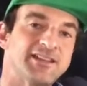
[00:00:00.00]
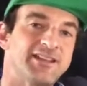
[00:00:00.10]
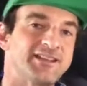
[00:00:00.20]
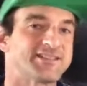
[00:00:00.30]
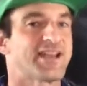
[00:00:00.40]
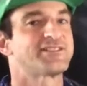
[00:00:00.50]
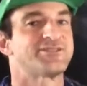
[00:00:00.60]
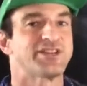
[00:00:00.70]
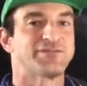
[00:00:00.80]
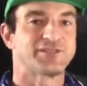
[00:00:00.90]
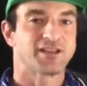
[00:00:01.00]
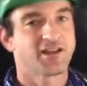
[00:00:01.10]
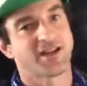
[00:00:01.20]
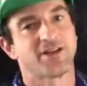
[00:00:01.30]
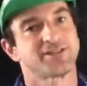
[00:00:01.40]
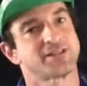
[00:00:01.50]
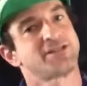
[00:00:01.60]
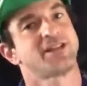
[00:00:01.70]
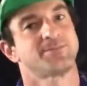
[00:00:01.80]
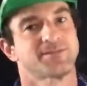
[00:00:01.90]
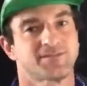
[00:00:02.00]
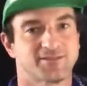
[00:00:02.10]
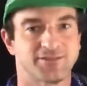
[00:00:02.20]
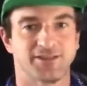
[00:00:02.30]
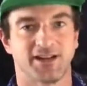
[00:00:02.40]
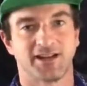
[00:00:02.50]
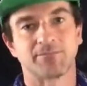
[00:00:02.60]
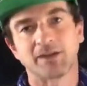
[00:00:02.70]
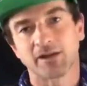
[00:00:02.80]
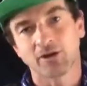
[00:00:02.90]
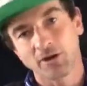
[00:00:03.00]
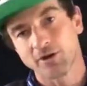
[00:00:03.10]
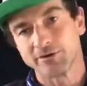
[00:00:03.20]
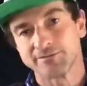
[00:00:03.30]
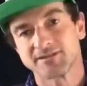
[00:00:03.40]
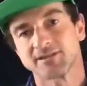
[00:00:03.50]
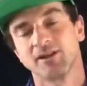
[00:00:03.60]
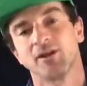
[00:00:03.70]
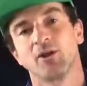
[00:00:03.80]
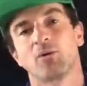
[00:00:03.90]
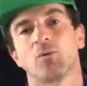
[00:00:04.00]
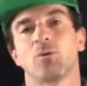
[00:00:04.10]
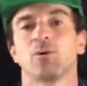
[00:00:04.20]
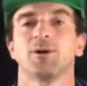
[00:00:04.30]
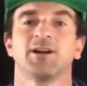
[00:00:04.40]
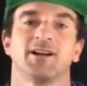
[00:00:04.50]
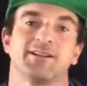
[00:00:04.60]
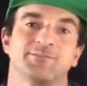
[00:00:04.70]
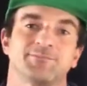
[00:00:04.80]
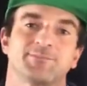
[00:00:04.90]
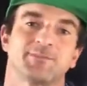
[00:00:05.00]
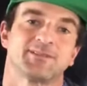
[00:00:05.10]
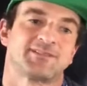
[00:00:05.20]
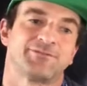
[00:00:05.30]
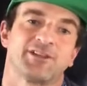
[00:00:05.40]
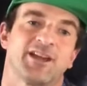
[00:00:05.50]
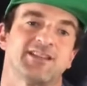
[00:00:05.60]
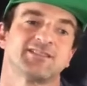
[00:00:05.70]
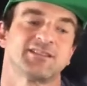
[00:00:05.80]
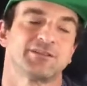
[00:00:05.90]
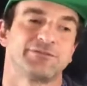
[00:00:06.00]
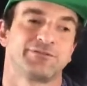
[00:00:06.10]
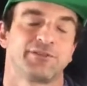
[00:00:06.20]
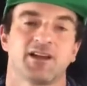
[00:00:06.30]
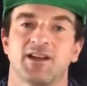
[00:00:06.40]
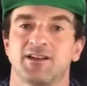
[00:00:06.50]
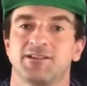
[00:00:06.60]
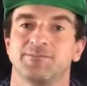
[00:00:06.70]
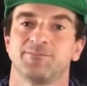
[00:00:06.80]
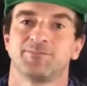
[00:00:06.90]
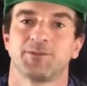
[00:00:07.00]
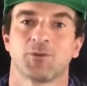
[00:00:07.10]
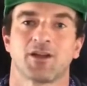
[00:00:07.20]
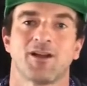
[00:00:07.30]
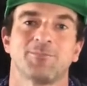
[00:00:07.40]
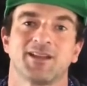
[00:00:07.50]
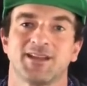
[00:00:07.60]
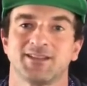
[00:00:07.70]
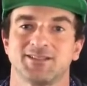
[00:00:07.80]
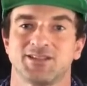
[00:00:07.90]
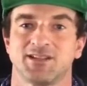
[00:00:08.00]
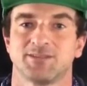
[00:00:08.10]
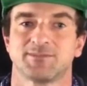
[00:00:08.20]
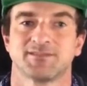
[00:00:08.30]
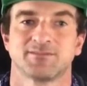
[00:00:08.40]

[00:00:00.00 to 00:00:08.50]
an X-Acto knife to cut out the shapes so that I can make curves or different kinds of more complicated shapes.